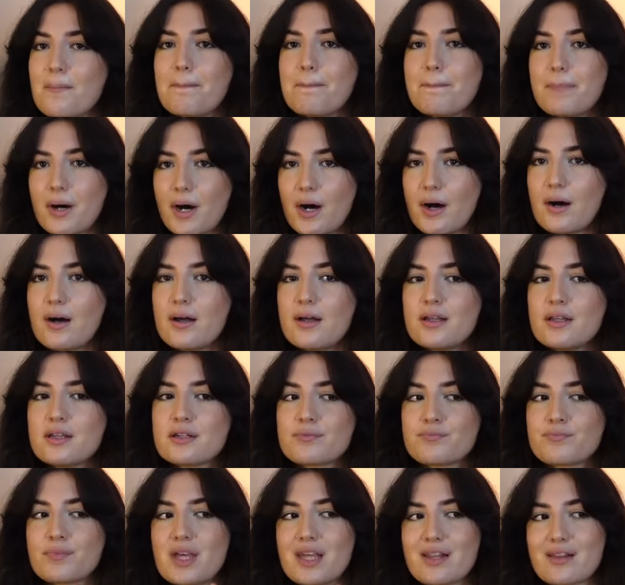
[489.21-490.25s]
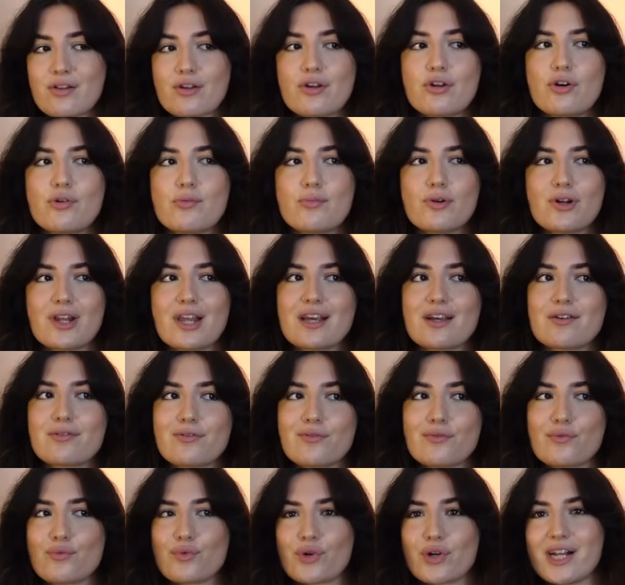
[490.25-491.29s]
but it's a lot more like
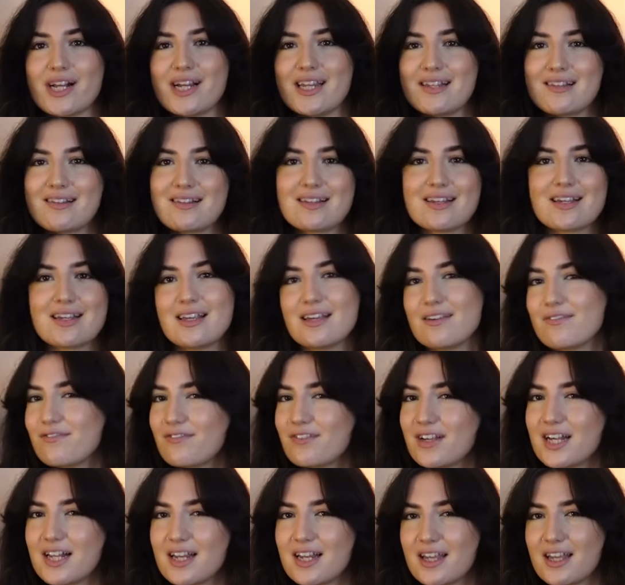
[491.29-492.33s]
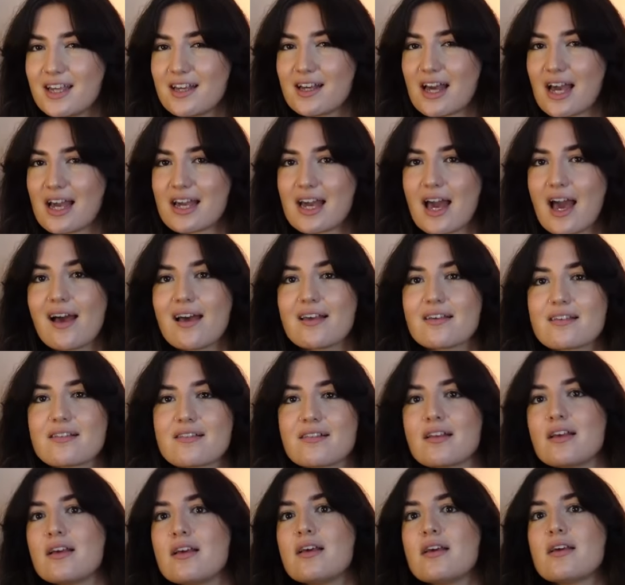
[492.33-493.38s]
realistic feeling, I guess